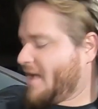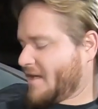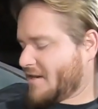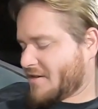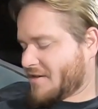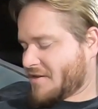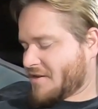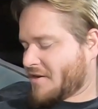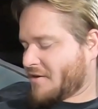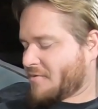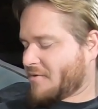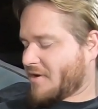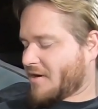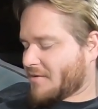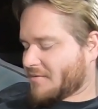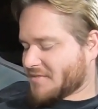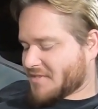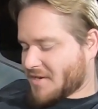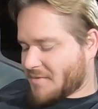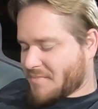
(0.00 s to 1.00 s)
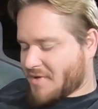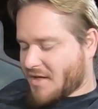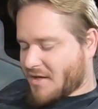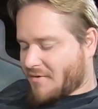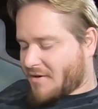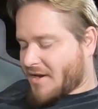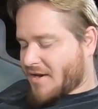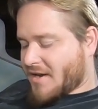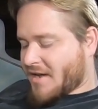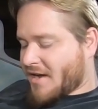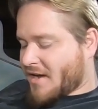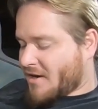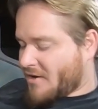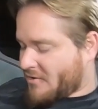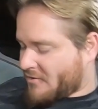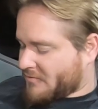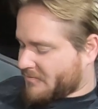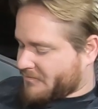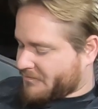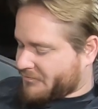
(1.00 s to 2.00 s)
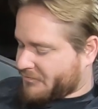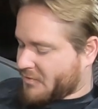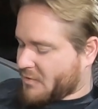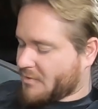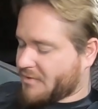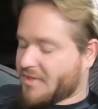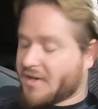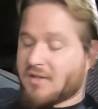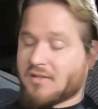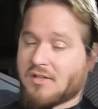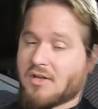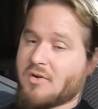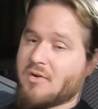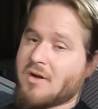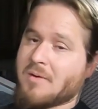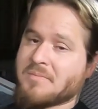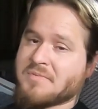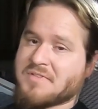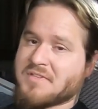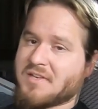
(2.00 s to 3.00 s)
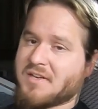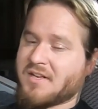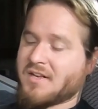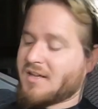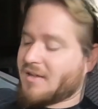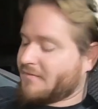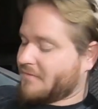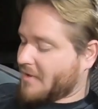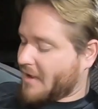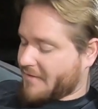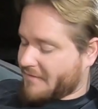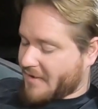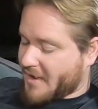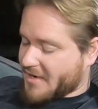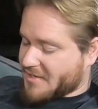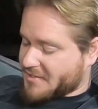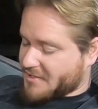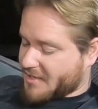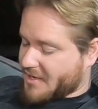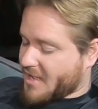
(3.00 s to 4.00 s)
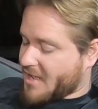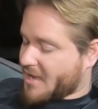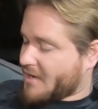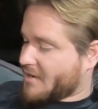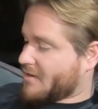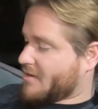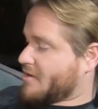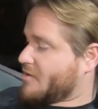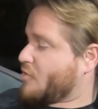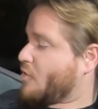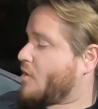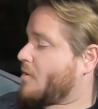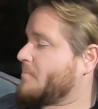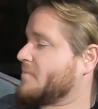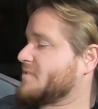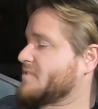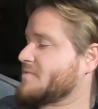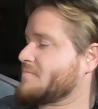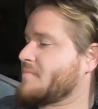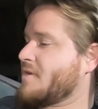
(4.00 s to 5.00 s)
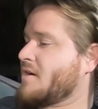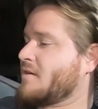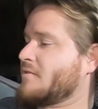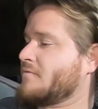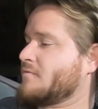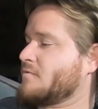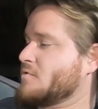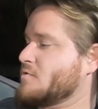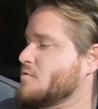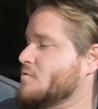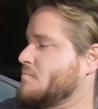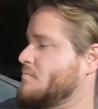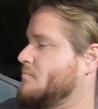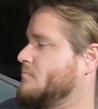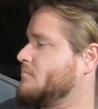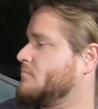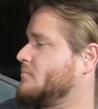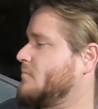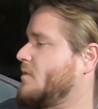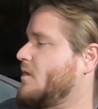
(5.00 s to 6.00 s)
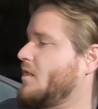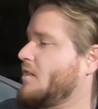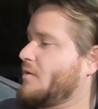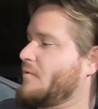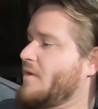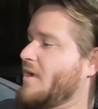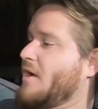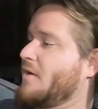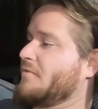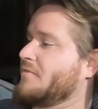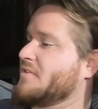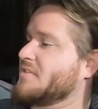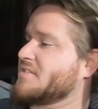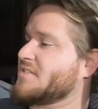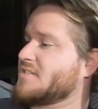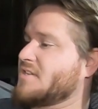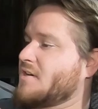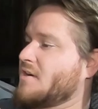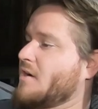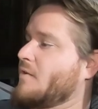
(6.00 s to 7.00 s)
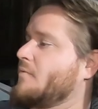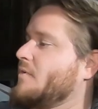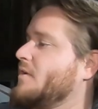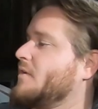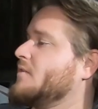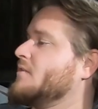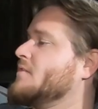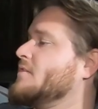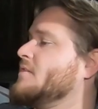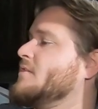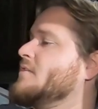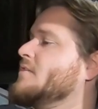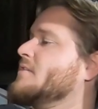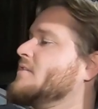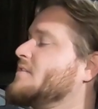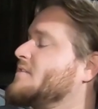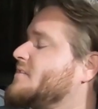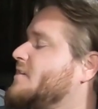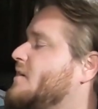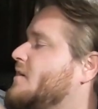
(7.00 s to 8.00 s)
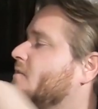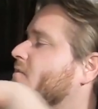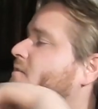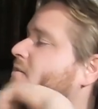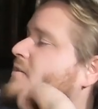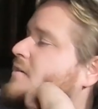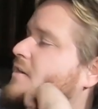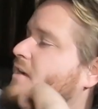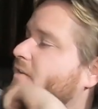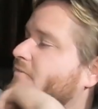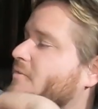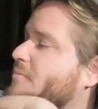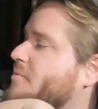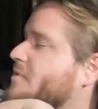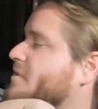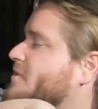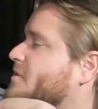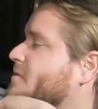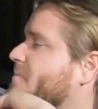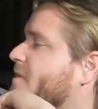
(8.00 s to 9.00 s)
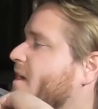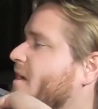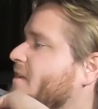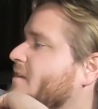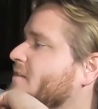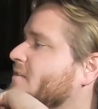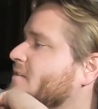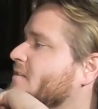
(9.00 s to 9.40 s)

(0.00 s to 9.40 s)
I had to know where it was going to be, and right now, with how low I'm sitting, I've actually got an enormous amount of room all around this steering wheel. So I feel pretty good about it.